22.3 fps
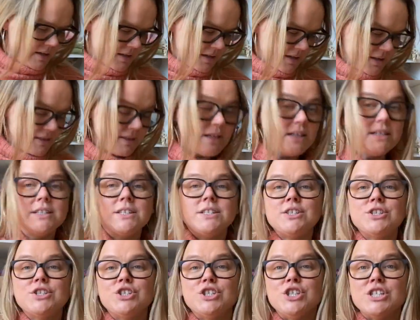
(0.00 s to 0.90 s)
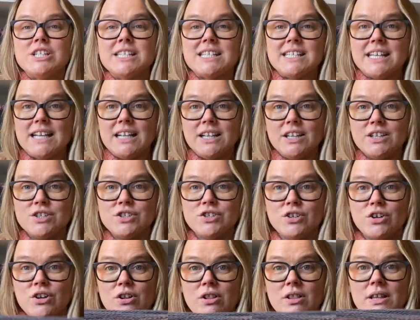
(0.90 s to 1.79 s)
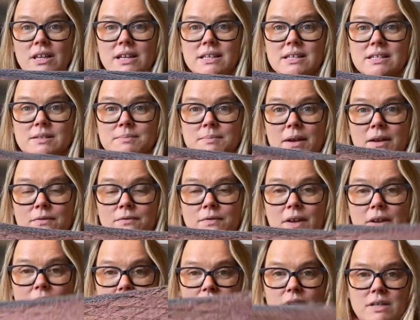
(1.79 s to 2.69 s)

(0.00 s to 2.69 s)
the Gisela shawl is my favorite